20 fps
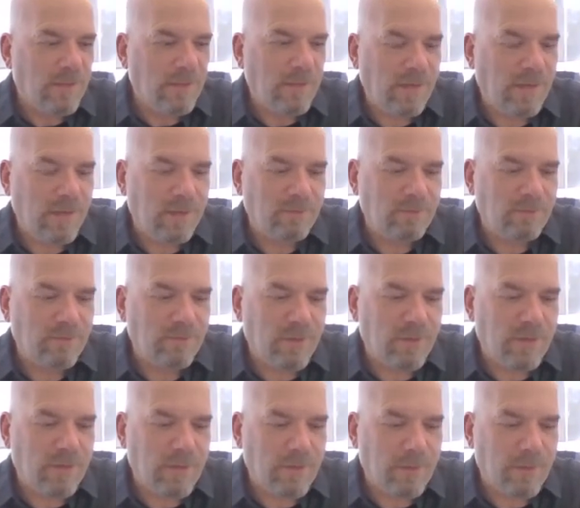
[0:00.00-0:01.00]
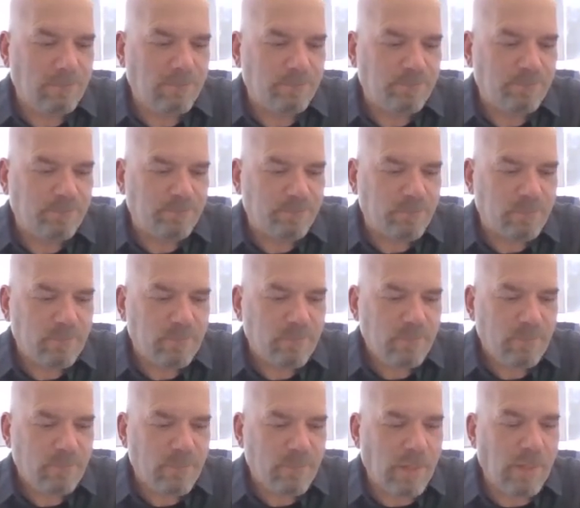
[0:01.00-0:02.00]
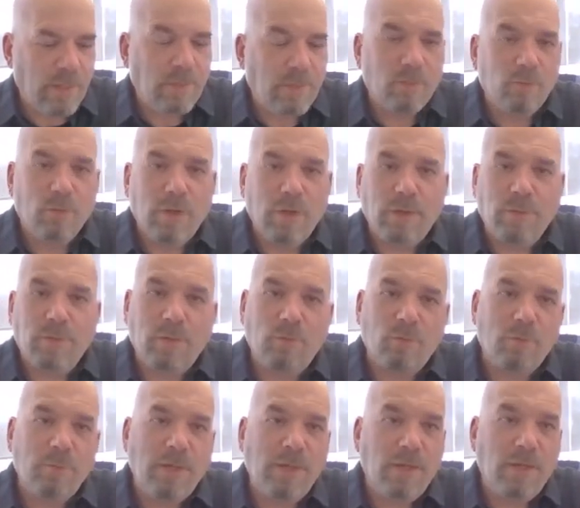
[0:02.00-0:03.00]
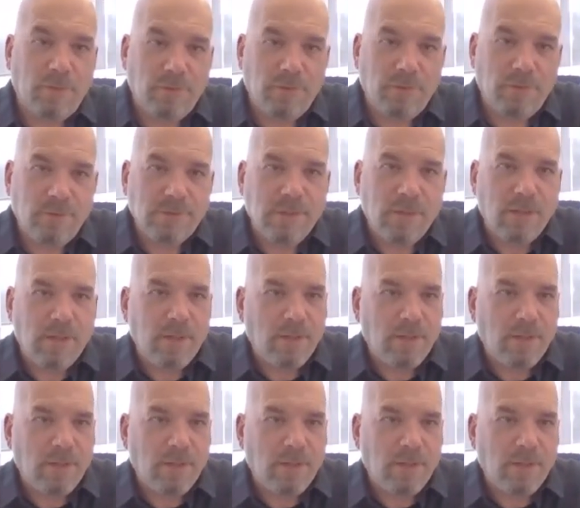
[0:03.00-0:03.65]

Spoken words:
and there will be others.